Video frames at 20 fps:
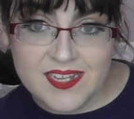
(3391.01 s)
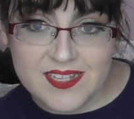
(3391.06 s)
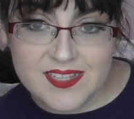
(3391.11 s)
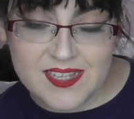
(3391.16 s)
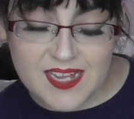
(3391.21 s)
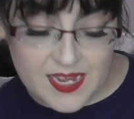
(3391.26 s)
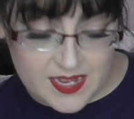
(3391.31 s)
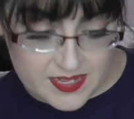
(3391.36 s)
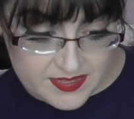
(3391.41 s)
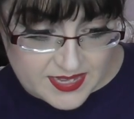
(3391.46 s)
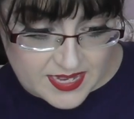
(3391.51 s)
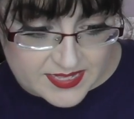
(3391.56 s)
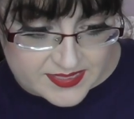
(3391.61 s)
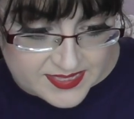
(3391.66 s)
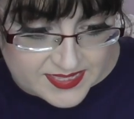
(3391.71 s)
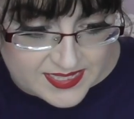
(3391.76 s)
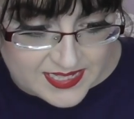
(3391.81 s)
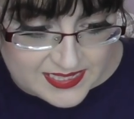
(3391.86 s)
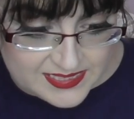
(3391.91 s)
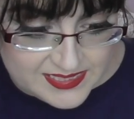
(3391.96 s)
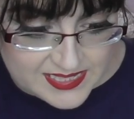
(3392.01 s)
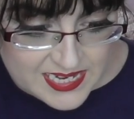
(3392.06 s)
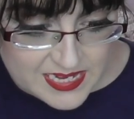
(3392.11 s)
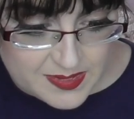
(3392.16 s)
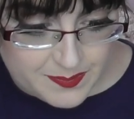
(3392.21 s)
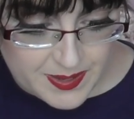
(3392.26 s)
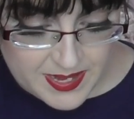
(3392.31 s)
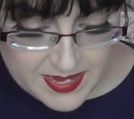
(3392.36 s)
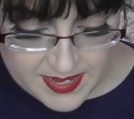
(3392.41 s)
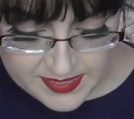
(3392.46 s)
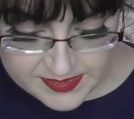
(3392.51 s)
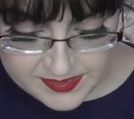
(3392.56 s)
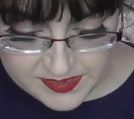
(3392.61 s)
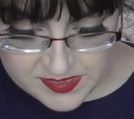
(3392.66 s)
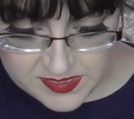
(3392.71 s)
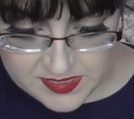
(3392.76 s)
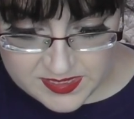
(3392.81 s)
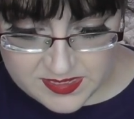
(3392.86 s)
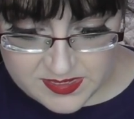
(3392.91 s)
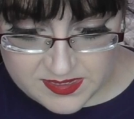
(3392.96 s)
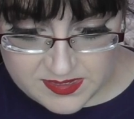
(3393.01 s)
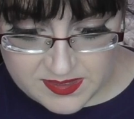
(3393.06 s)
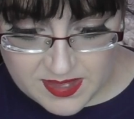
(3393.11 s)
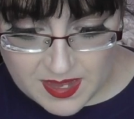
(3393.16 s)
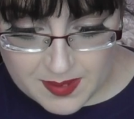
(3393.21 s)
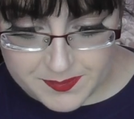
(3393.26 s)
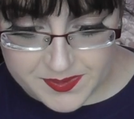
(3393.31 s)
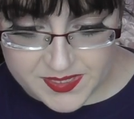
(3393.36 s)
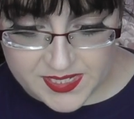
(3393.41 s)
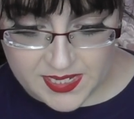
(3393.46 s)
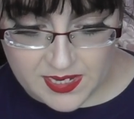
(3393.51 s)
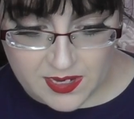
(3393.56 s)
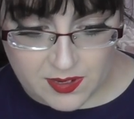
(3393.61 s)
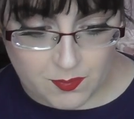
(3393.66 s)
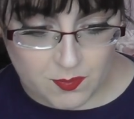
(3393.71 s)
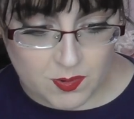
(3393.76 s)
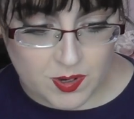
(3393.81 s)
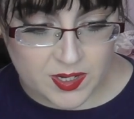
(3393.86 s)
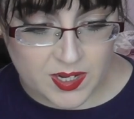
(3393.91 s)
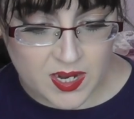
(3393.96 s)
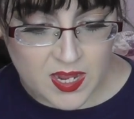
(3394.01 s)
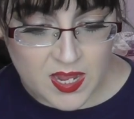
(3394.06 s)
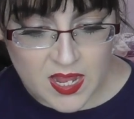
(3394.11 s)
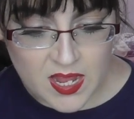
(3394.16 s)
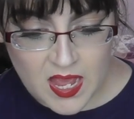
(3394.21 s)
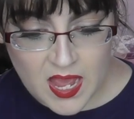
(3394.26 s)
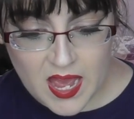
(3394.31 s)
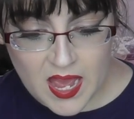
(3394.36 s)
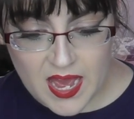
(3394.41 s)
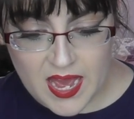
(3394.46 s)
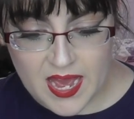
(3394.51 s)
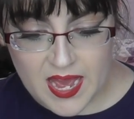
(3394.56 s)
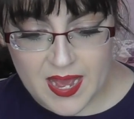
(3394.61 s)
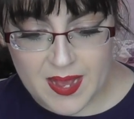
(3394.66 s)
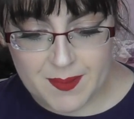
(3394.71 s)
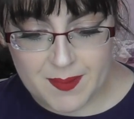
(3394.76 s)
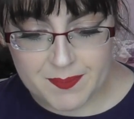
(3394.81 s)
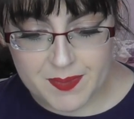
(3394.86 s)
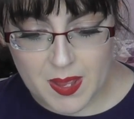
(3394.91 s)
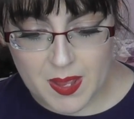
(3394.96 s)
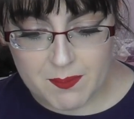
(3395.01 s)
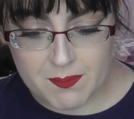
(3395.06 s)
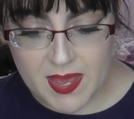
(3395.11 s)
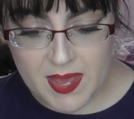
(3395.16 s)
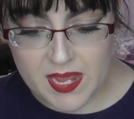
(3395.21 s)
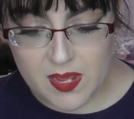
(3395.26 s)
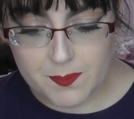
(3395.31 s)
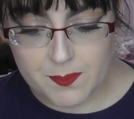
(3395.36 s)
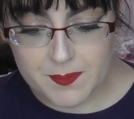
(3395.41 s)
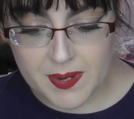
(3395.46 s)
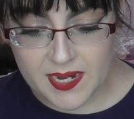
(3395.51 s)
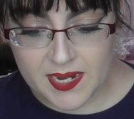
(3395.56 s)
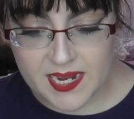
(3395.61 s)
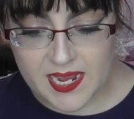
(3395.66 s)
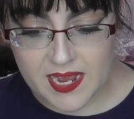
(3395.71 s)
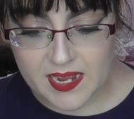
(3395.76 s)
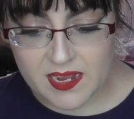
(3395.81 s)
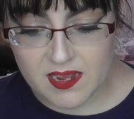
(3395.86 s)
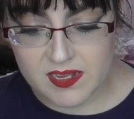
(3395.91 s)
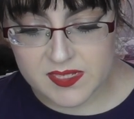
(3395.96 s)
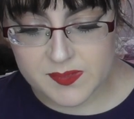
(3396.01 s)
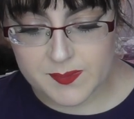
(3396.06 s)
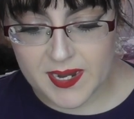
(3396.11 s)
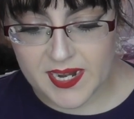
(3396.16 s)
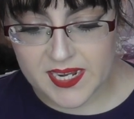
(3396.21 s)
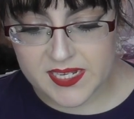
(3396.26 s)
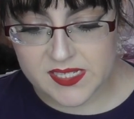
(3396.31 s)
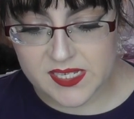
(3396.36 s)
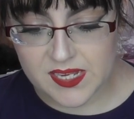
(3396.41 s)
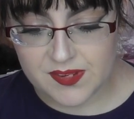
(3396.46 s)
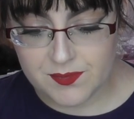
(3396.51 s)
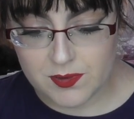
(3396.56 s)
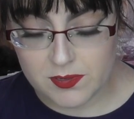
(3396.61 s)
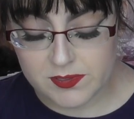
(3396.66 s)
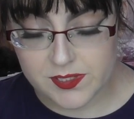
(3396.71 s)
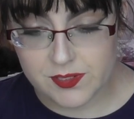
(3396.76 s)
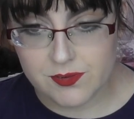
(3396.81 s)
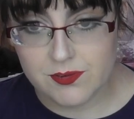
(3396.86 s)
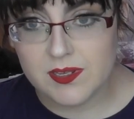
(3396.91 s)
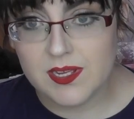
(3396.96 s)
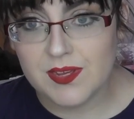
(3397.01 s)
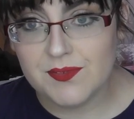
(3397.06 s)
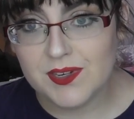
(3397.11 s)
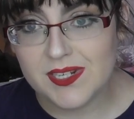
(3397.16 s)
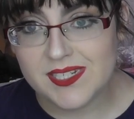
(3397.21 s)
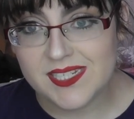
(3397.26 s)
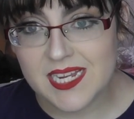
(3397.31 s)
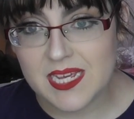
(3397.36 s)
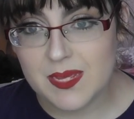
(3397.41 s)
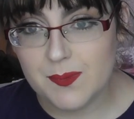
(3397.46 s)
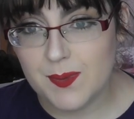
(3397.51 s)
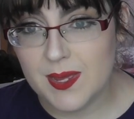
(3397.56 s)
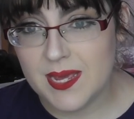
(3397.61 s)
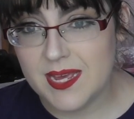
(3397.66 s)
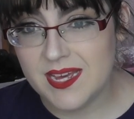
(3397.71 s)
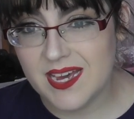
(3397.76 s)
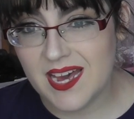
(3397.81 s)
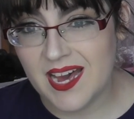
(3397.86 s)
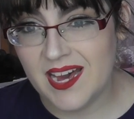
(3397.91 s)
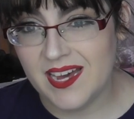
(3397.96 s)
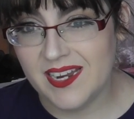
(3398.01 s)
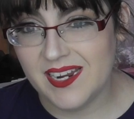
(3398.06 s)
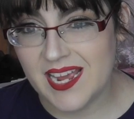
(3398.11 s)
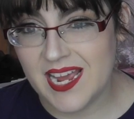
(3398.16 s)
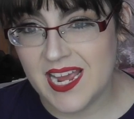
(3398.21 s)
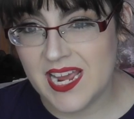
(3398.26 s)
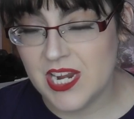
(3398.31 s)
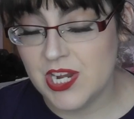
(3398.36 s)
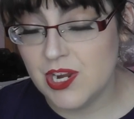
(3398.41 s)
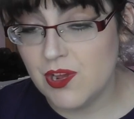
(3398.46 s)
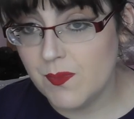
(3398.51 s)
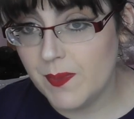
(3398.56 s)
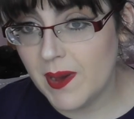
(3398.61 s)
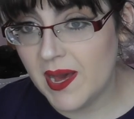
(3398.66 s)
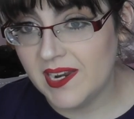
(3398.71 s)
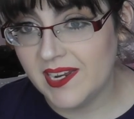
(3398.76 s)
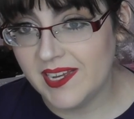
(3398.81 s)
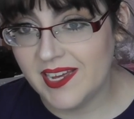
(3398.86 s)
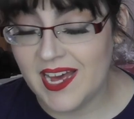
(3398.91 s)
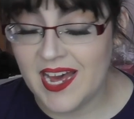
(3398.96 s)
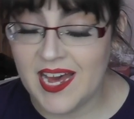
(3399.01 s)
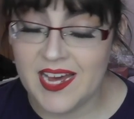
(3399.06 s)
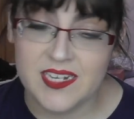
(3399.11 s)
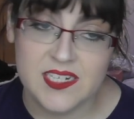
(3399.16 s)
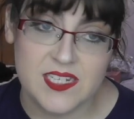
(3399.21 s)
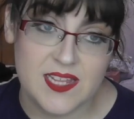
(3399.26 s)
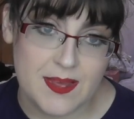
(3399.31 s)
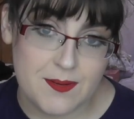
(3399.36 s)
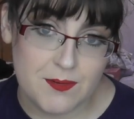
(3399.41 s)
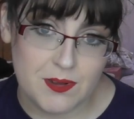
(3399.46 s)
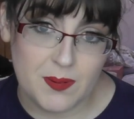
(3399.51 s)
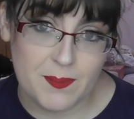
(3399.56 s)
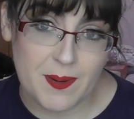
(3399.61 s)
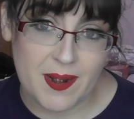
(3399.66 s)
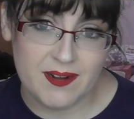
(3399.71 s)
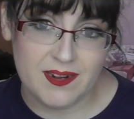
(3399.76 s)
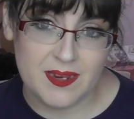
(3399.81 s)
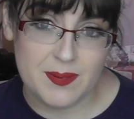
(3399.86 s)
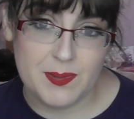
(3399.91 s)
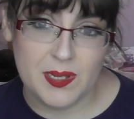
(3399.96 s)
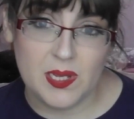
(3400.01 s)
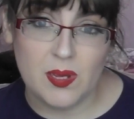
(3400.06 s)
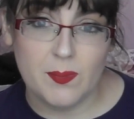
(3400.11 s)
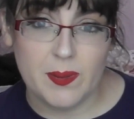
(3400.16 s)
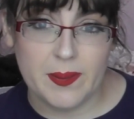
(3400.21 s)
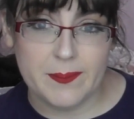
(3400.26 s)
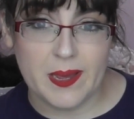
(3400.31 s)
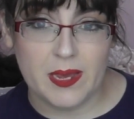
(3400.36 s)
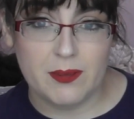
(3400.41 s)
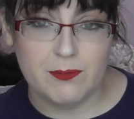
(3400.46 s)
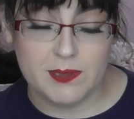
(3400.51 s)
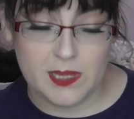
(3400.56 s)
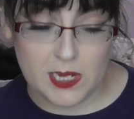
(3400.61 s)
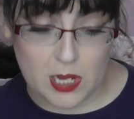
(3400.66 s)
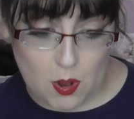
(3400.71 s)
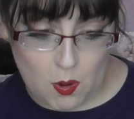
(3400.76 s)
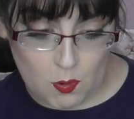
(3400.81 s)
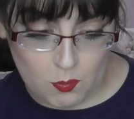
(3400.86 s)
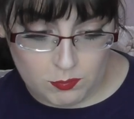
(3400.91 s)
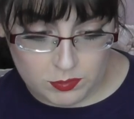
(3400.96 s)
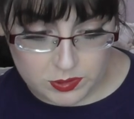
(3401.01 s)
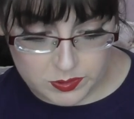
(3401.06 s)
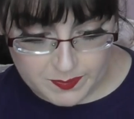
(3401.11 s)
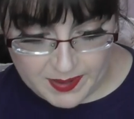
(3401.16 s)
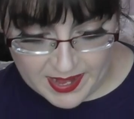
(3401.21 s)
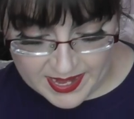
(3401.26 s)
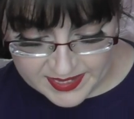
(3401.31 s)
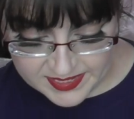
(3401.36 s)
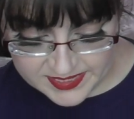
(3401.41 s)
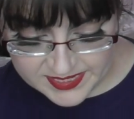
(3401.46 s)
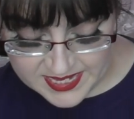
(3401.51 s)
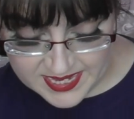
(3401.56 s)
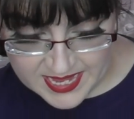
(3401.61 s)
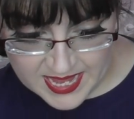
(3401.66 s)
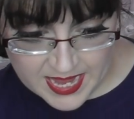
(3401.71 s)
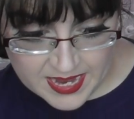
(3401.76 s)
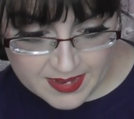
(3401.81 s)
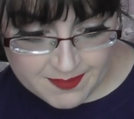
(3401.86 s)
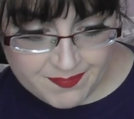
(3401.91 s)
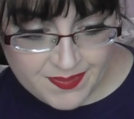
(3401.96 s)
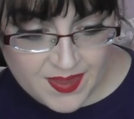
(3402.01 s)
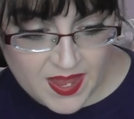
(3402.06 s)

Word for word: That's a little sneak peek as to that particular one. Makeup Maniac Cosmetics have also given a sneak peek at a new palette, and they will apparently be coming back with an old palette again.